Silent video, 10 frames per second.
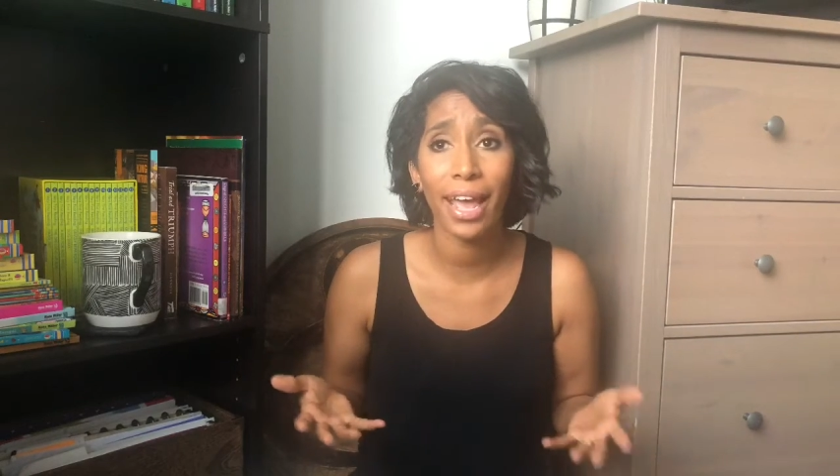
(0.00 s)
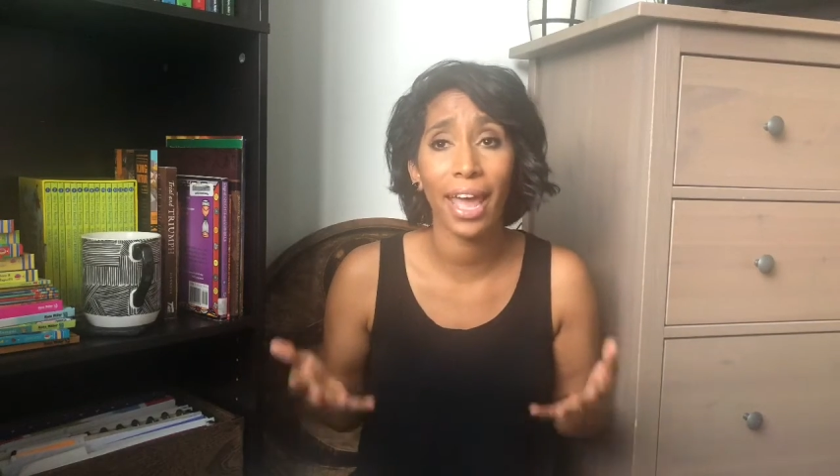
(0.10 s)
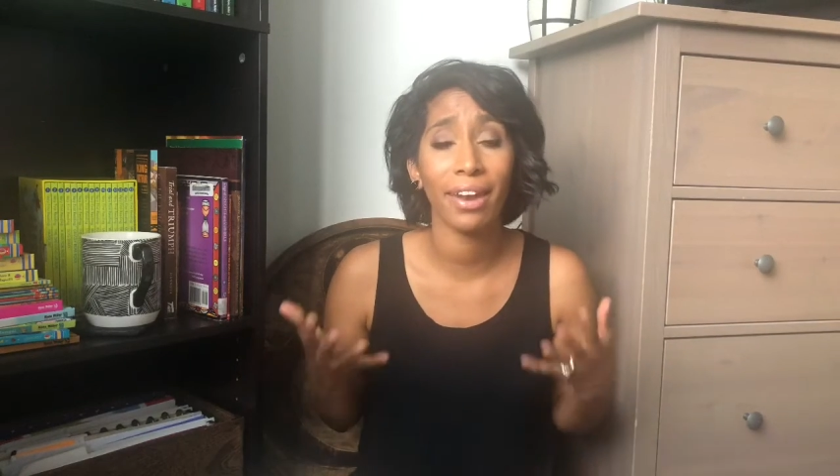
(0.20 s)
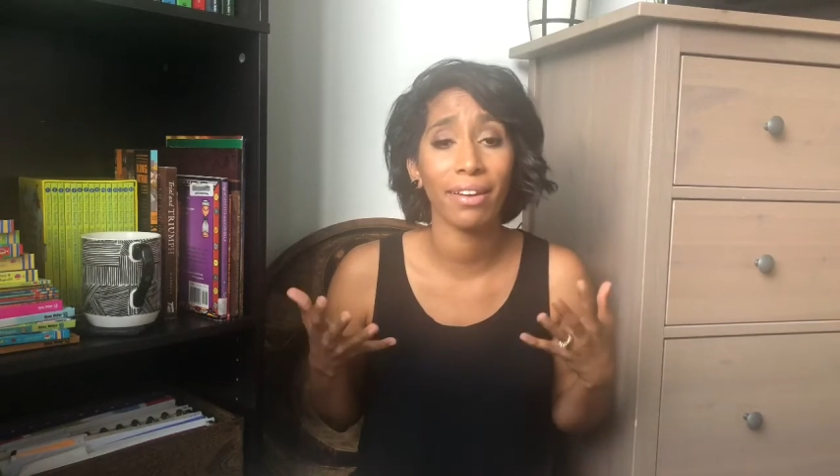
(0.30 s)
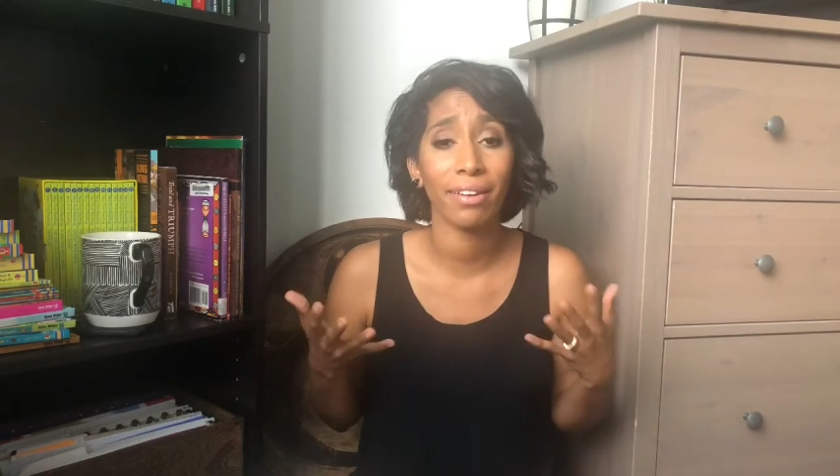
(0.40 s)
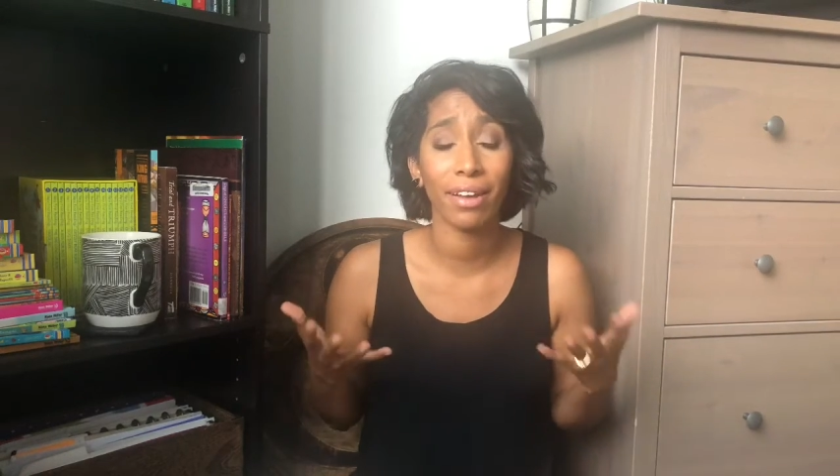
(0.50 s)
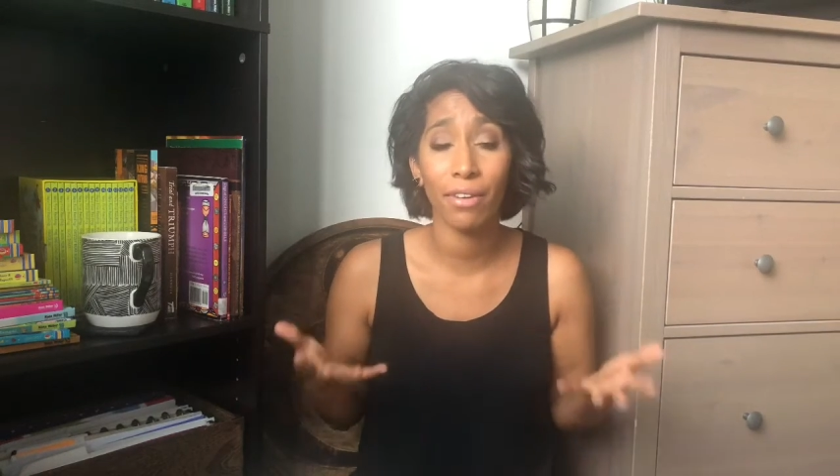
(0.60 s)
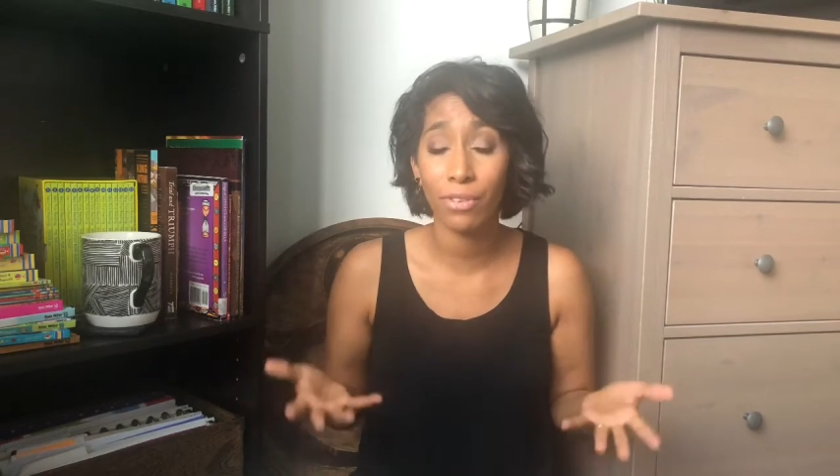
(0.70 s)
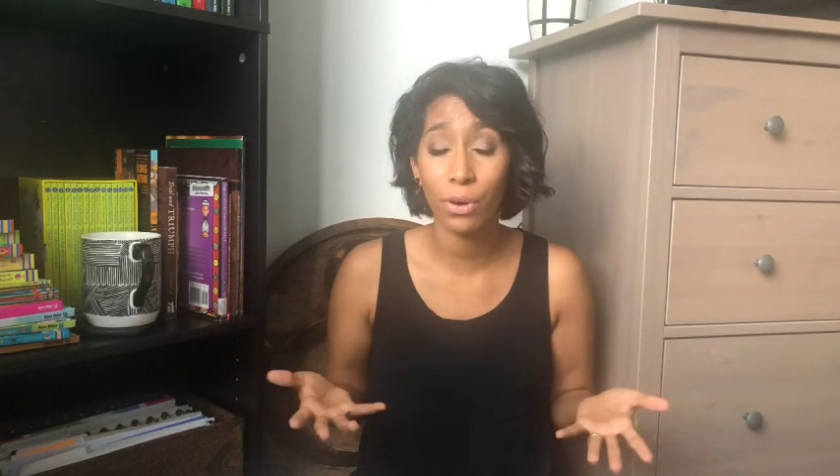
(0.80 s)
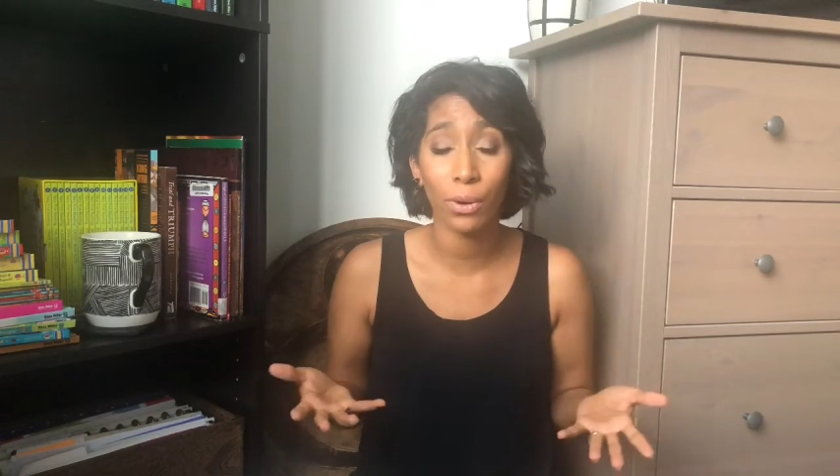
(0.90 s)
and
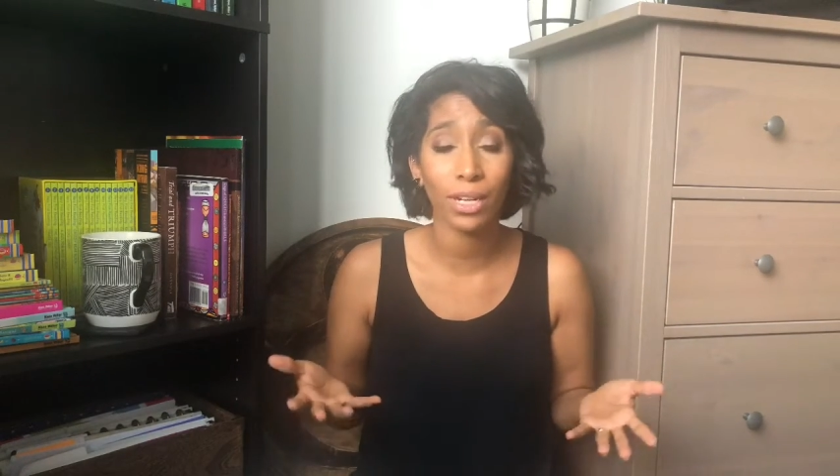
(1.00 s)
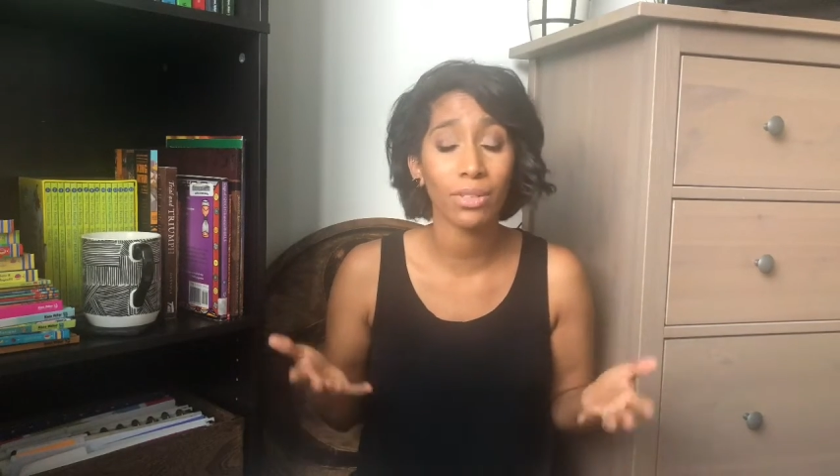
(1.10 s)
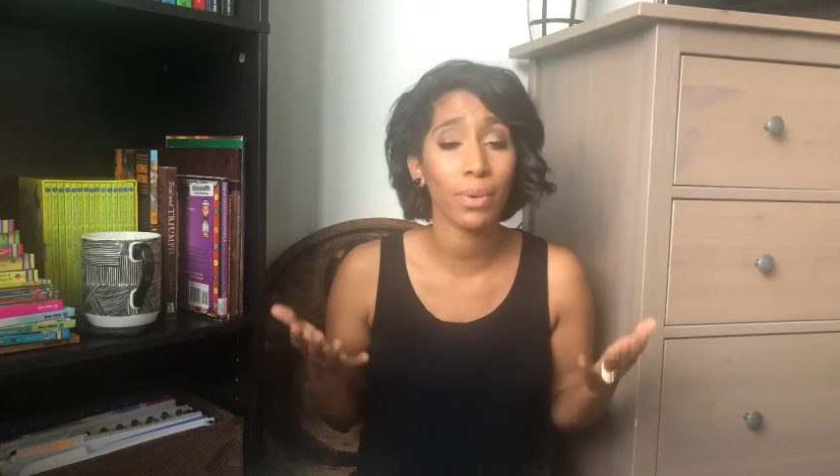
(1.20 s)
of course,